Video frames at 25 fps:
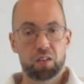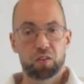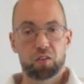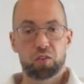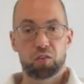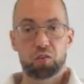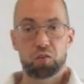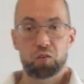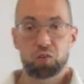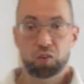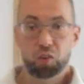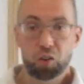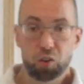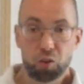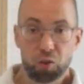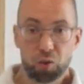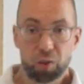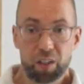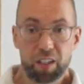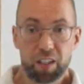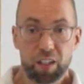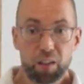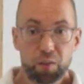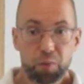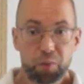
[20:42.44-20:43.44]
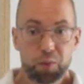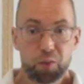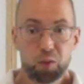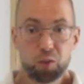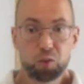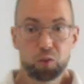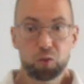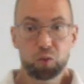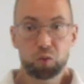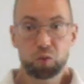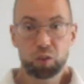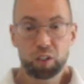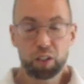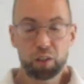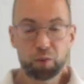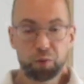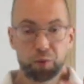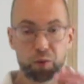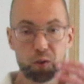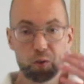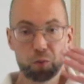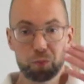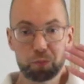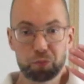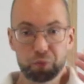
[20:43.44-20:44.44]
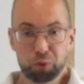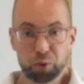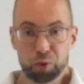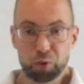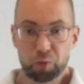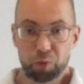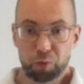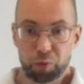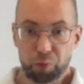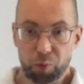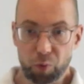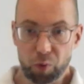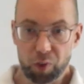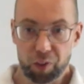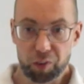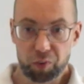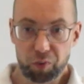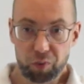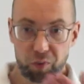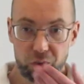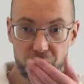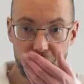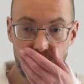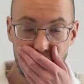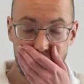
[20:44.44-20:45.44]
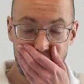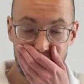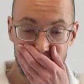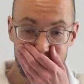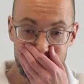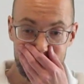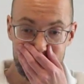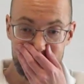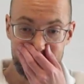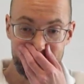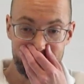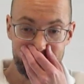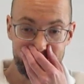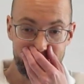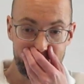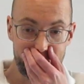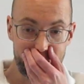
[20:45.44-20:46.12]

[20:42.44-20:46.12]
So if you brute force the